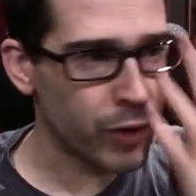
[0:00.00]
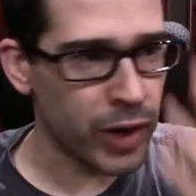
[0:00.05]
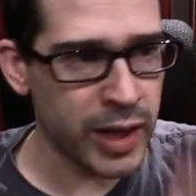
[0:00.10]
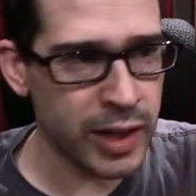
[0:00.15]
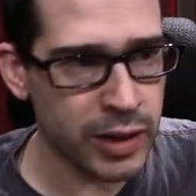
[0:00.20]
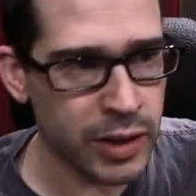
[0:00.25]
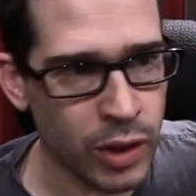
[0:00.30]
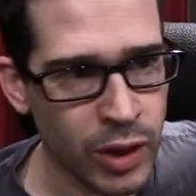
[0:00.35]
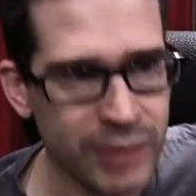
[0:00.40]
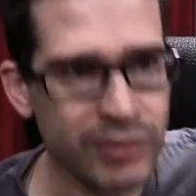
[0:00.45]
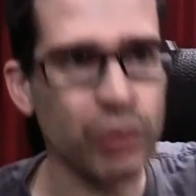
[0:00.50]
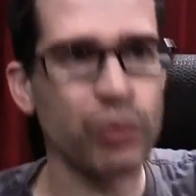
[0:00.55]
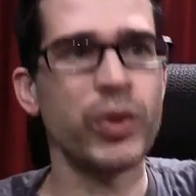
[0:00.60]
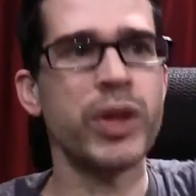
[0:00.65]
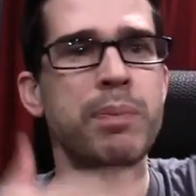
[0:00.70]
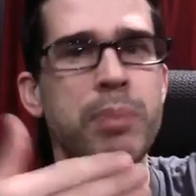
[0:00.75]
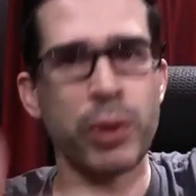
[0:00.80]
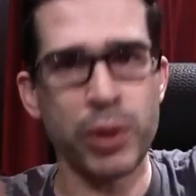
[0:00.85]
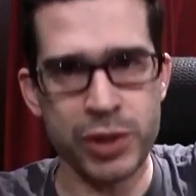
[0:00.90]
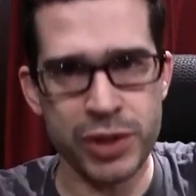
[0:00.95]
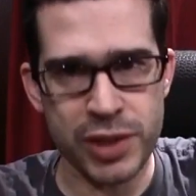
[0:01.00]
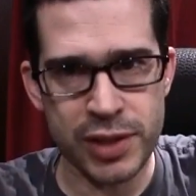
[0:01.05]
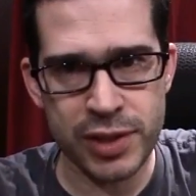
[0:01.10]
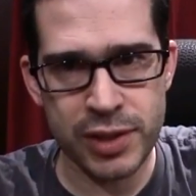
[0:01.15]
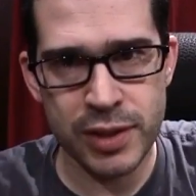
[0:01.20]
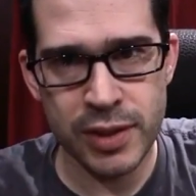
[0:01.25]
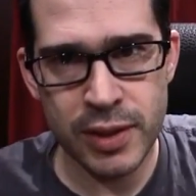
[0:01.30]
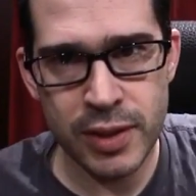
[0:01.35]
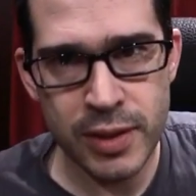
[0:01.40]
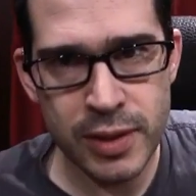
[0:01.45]
Right? You don't have to
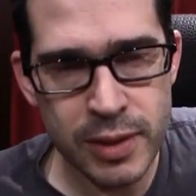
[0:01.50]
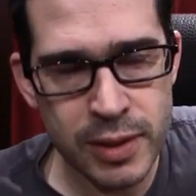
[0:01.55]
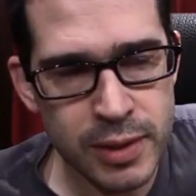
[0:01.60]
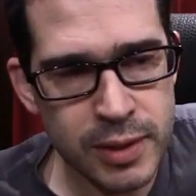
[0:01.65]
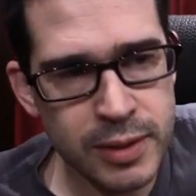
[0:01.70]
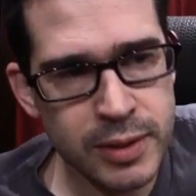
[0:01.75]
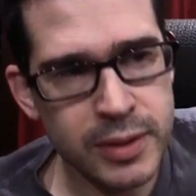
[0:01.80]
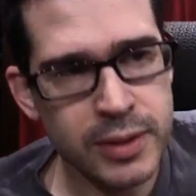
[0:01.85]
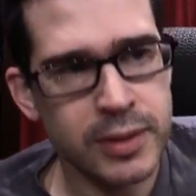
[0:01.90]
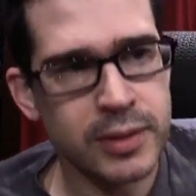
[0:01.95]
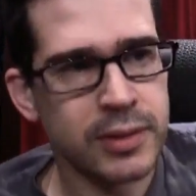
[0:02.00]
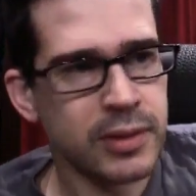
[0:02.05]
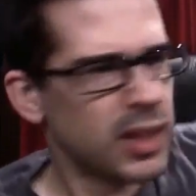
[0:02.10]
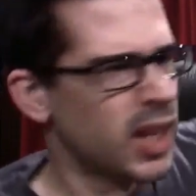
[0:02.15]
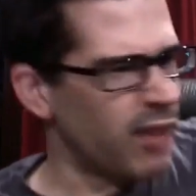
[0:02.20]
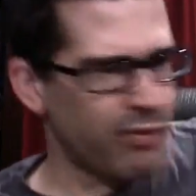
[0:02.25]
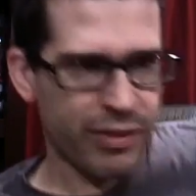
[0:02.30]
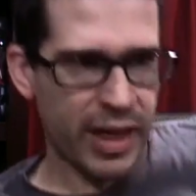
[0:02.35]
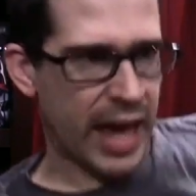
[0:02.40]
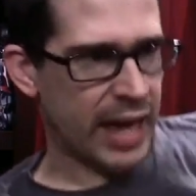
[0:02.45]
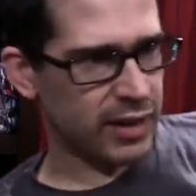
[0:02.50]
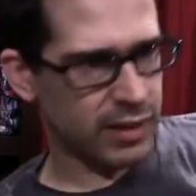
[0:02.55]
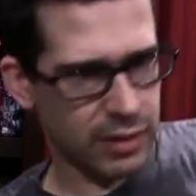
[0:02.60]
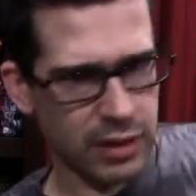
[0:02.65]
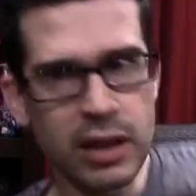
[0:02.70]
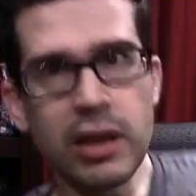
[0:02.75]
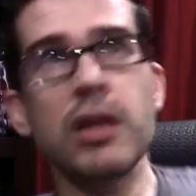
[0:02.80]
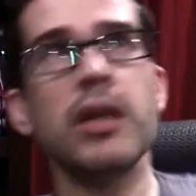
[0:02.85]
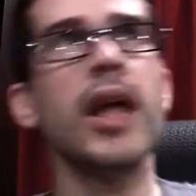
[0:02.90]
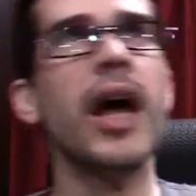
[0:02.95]
repurchase. Love that.
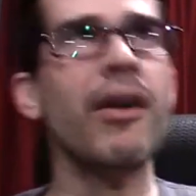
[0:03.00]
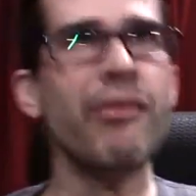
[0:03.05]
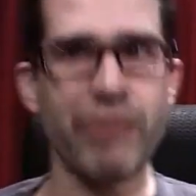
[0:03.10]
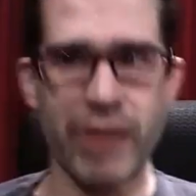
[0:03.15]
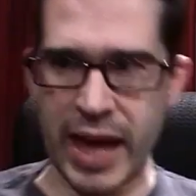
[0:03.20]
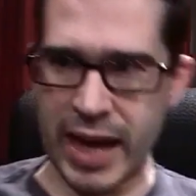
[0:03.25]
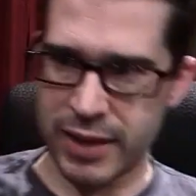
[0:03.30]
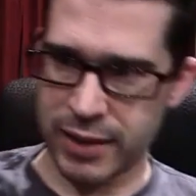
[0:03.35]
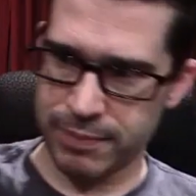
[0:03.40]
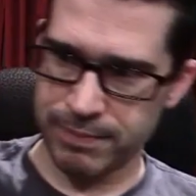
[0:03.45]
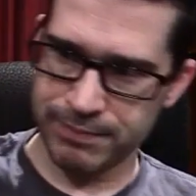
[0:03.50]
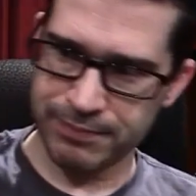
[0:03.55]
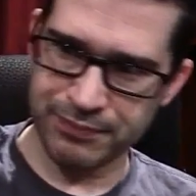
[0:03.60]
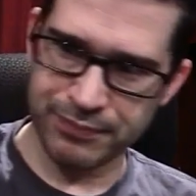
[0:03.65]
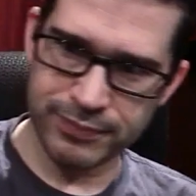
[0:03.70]
Love that.